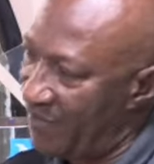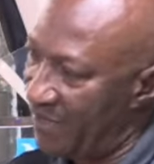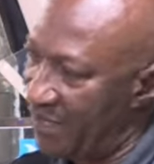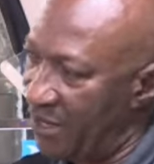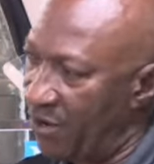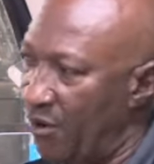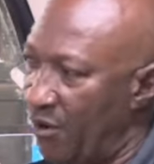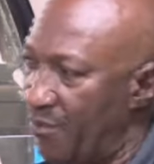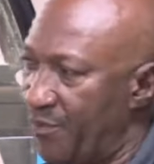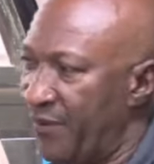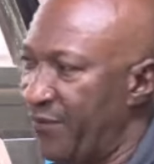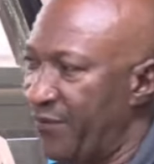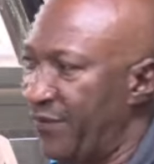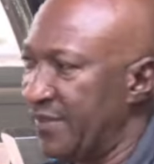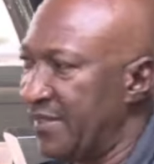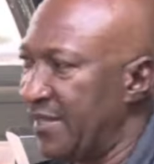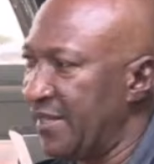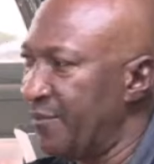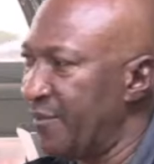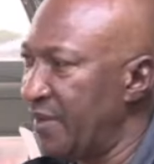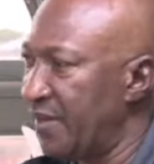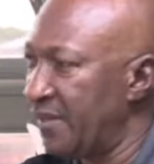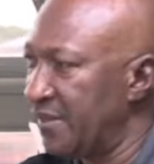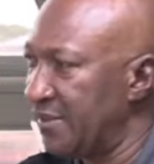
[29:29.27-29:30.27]
your
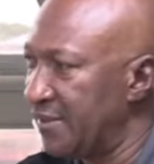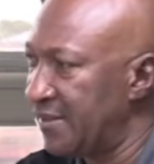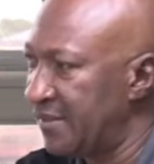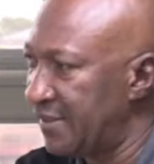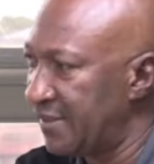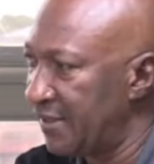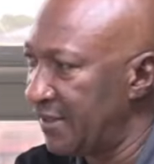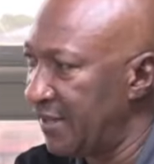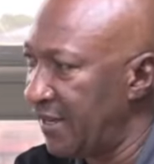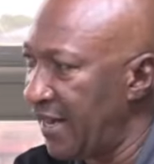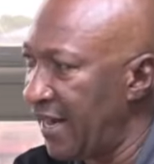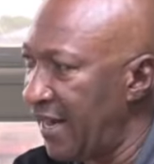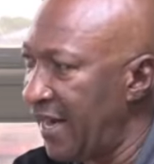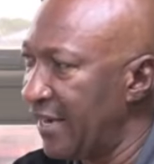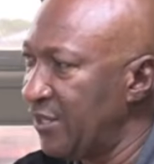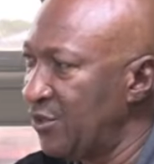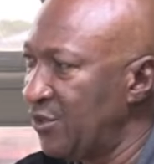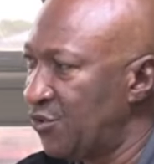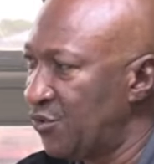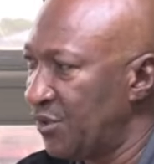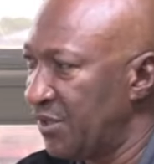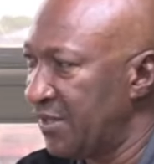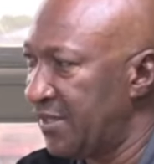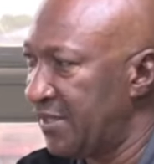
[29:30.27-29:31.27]
Professor Mills High
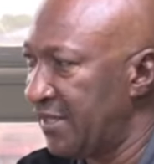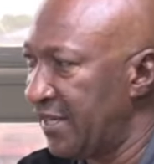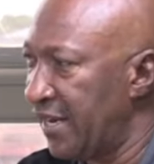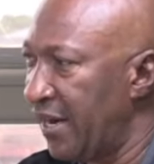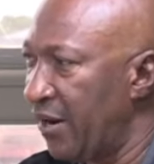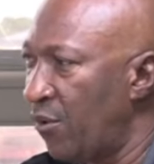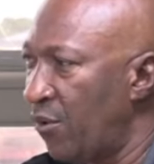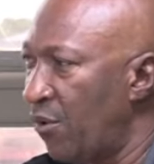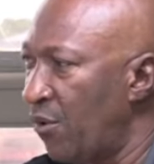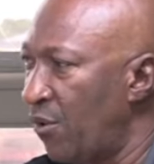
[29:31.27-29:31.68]
Street,